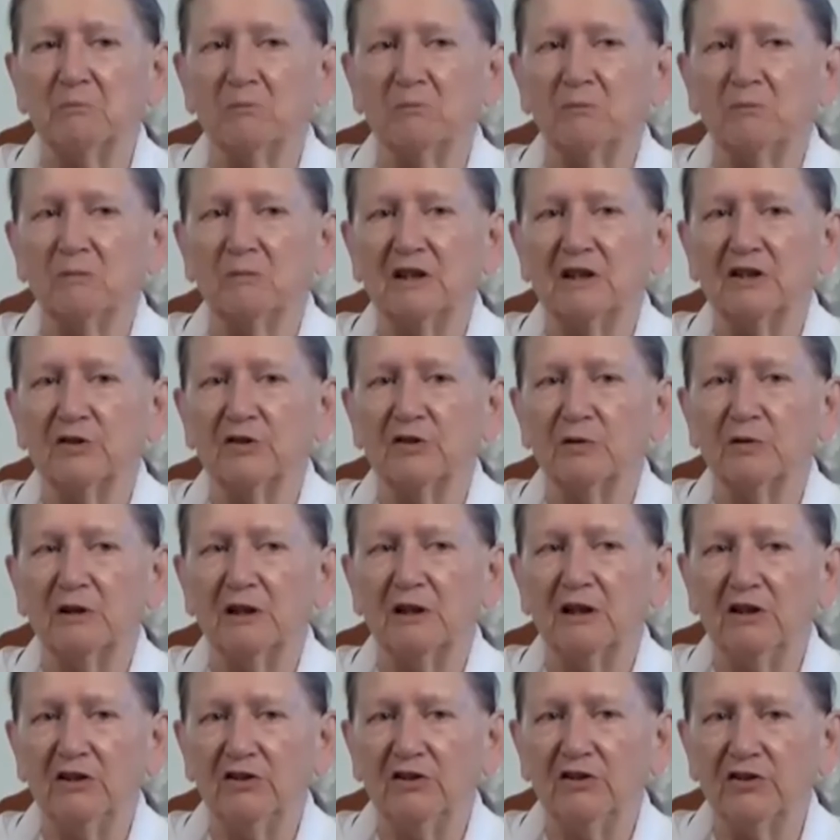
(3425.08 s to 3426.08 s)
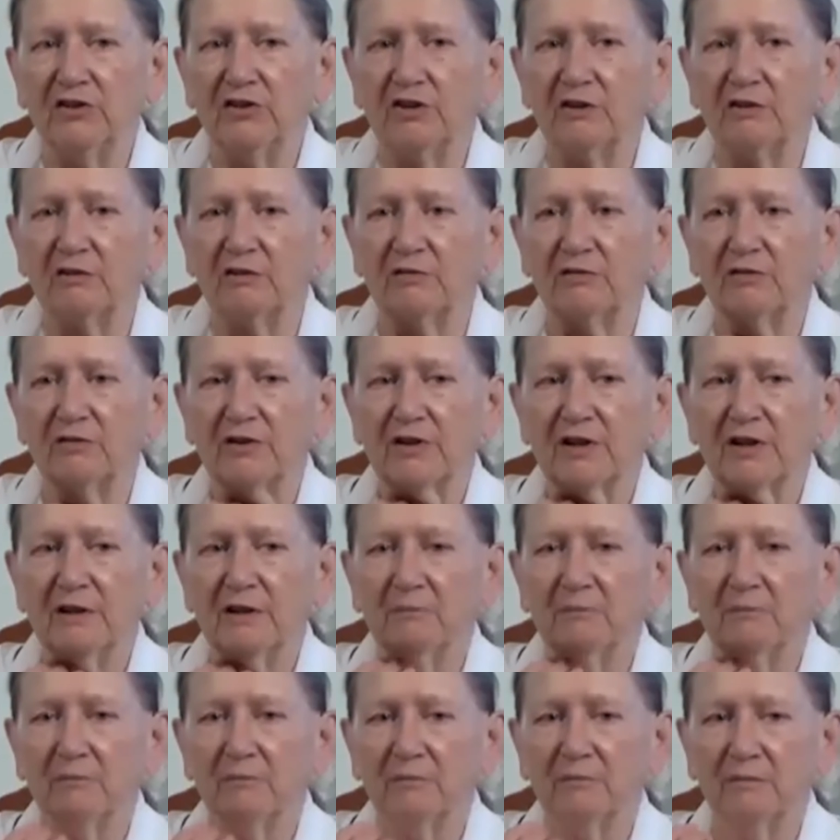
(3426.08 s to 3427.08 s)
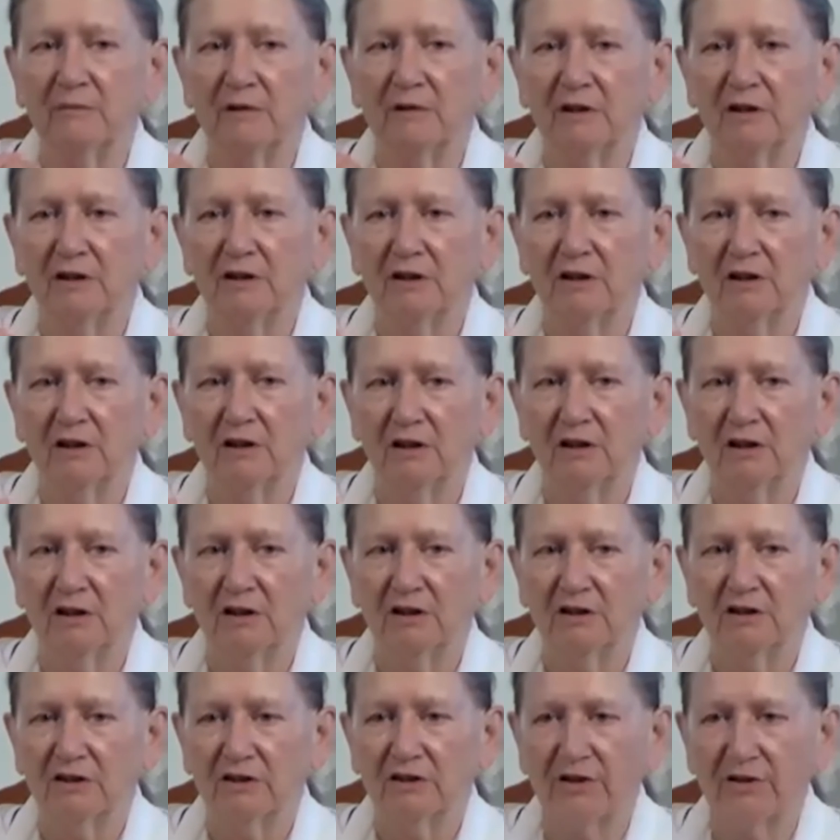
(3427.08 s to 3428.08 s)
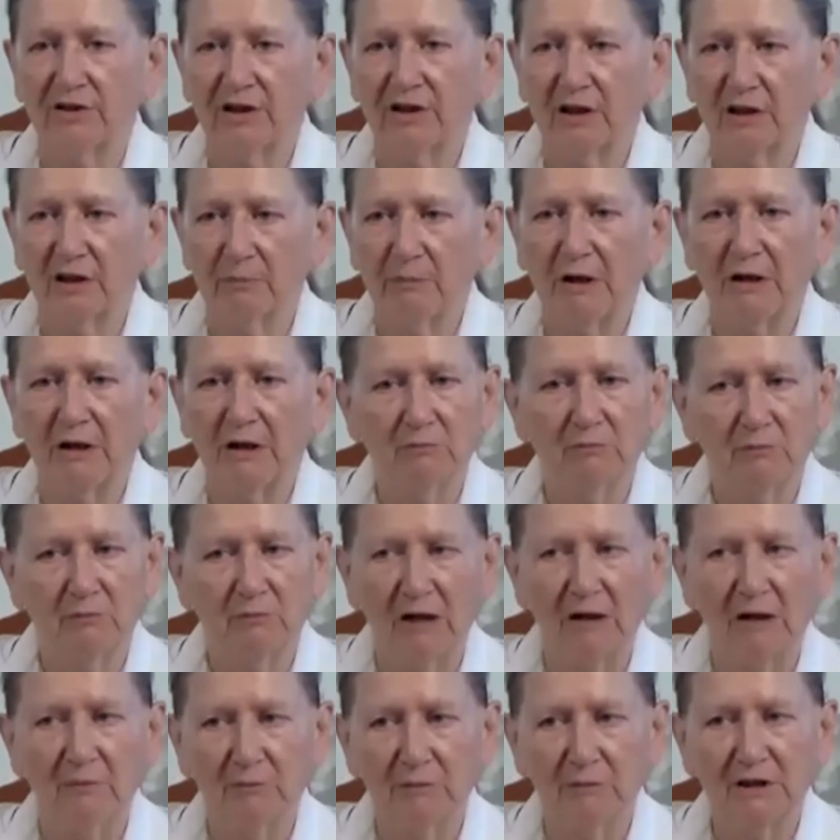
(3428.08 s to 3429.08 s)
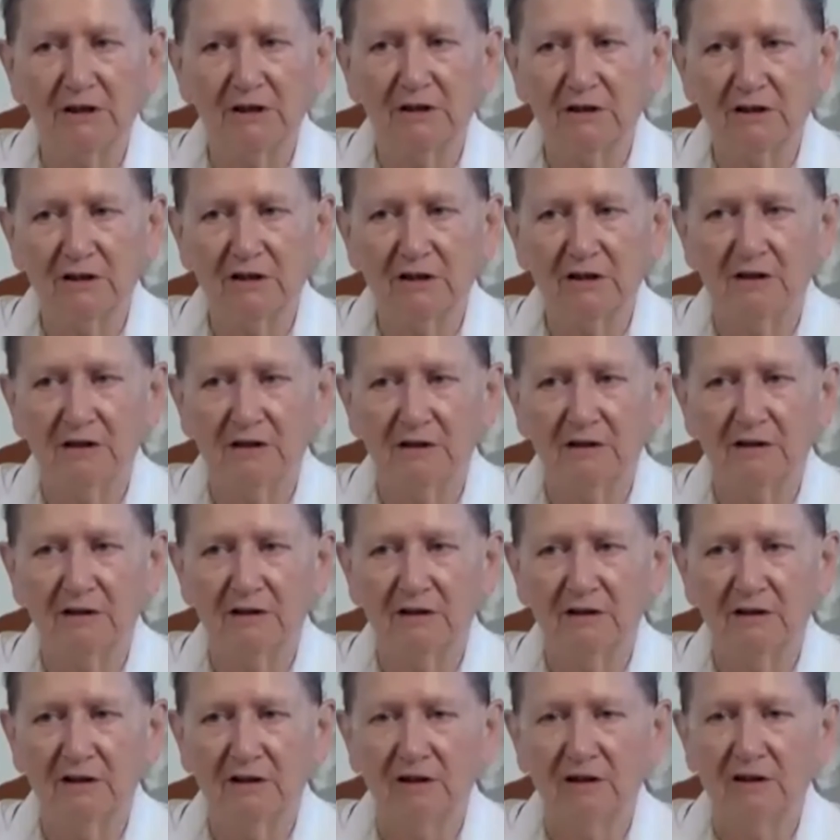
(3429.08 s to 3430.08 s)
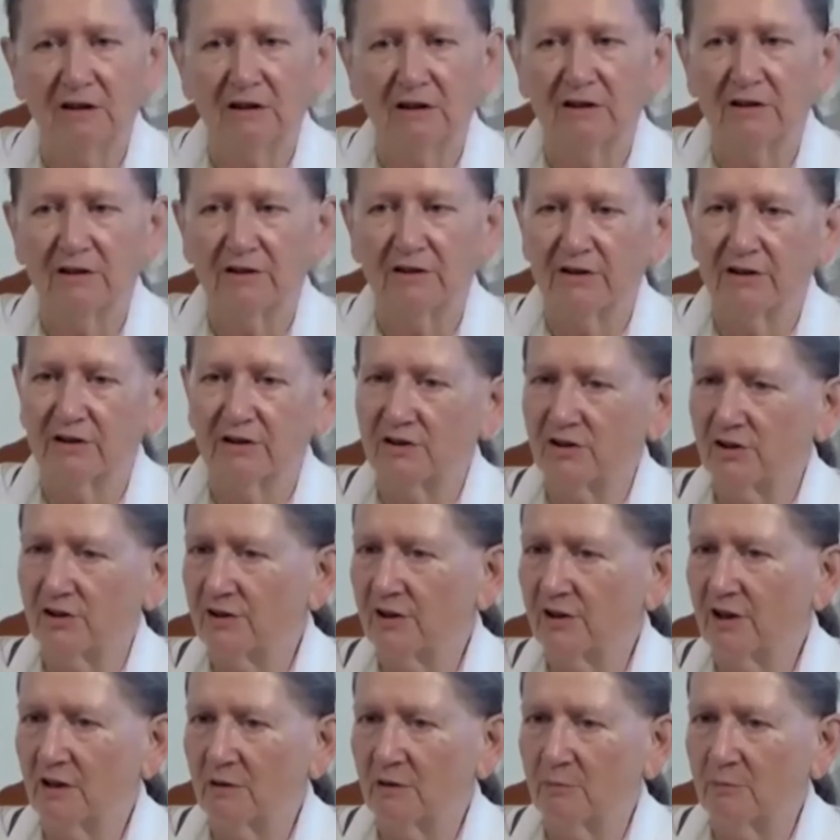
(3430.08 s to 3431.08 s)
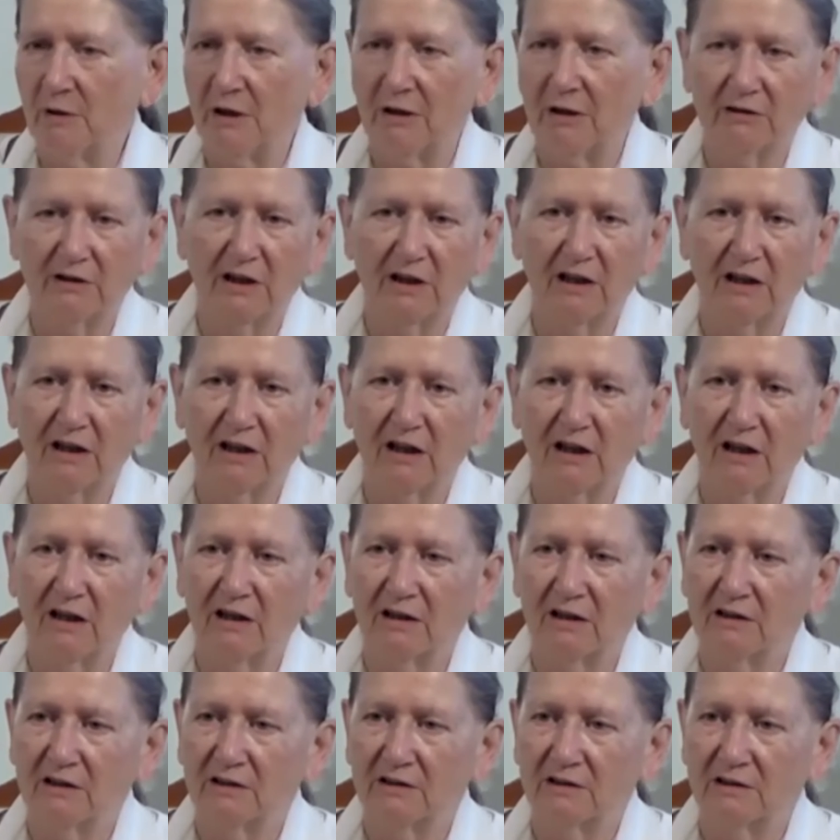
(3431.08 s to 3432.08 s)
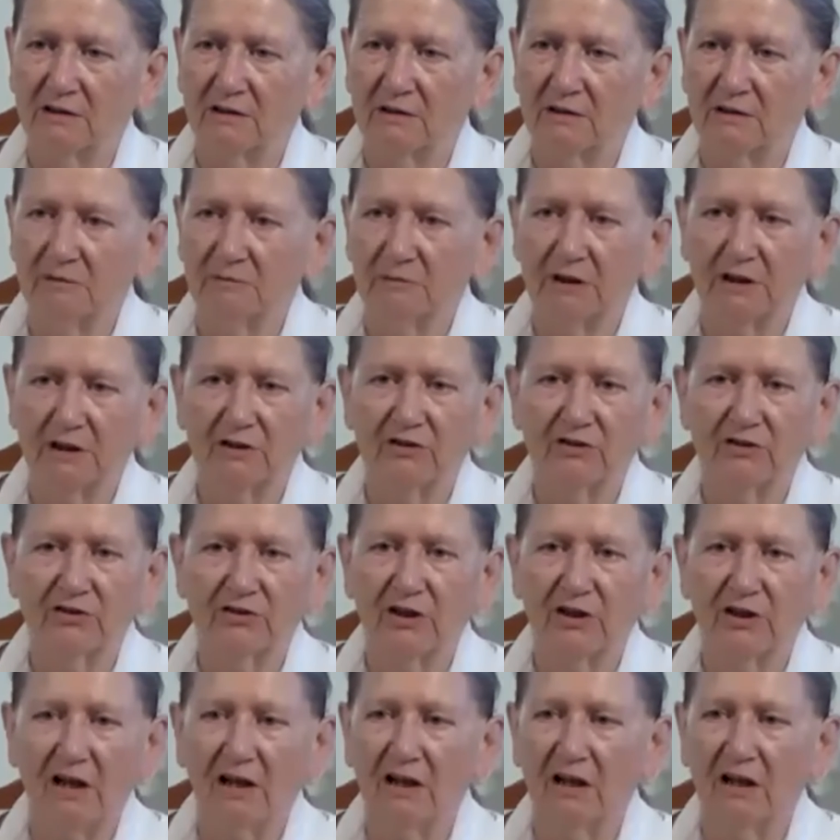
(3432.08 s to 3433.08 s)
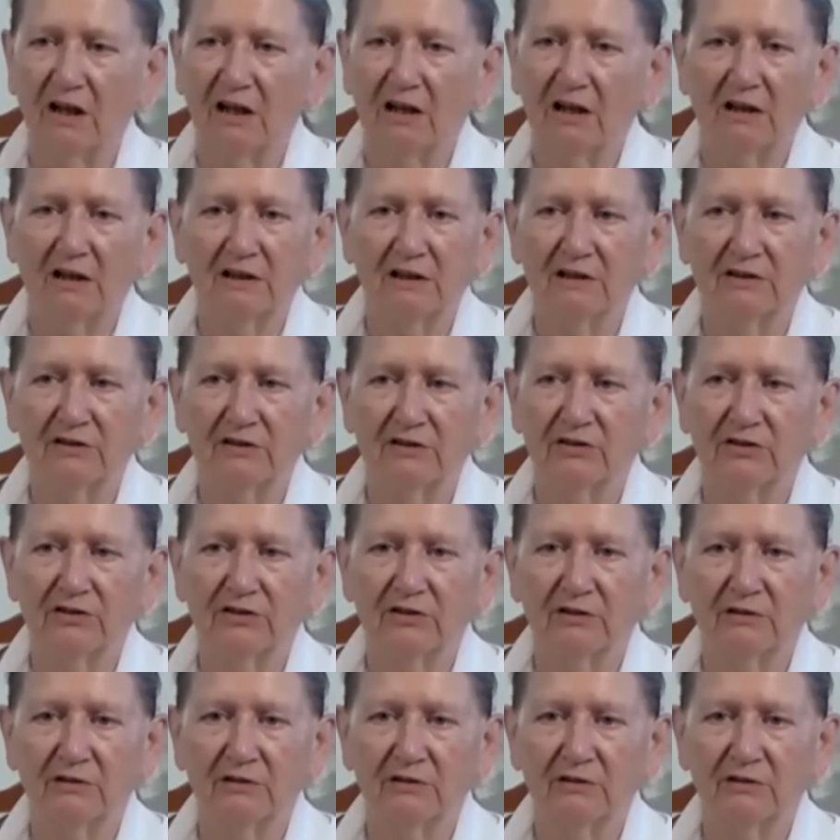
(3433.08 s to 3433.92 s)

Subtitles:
it's easier for them to think about Muhammad than to think about Allah, because Allah is